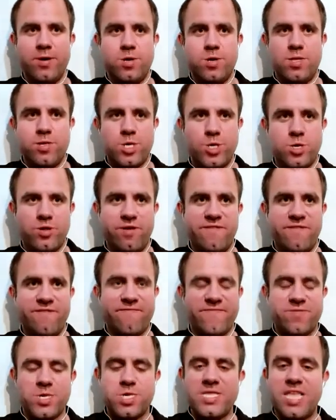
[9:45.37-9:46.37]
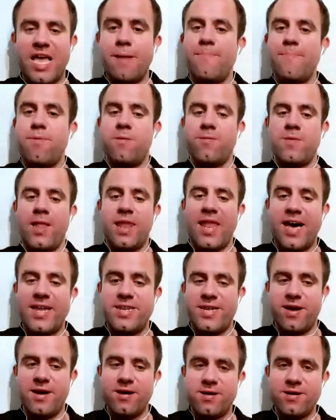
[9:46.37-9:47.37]
sort of step on the
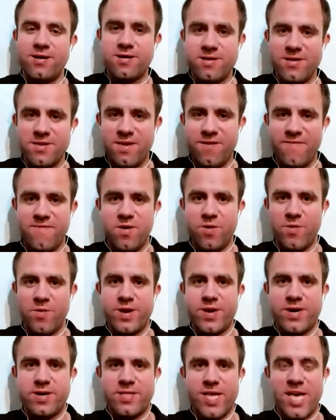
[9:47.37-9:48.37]
ladder, if you will.